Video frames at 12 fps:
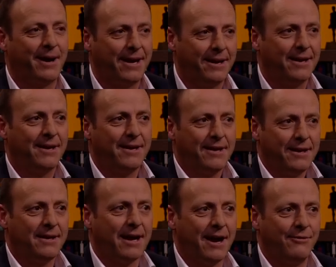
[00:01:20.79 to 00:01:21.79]
But
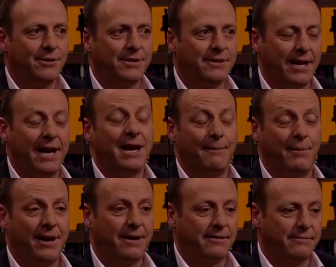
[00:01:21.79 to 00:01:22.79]
no, it ended up
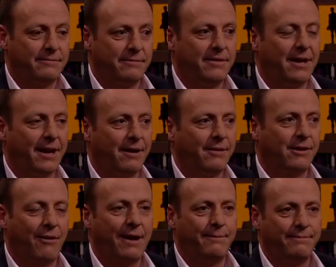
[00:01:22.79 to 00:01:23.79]
being
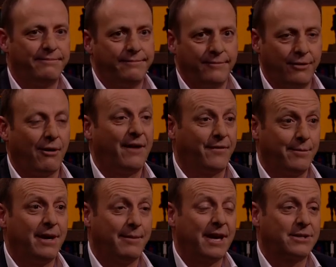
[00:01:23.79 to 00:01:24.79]
great for
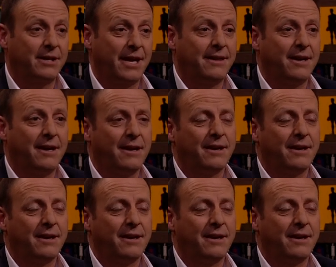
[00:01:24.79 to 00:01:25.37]
me to actually get there.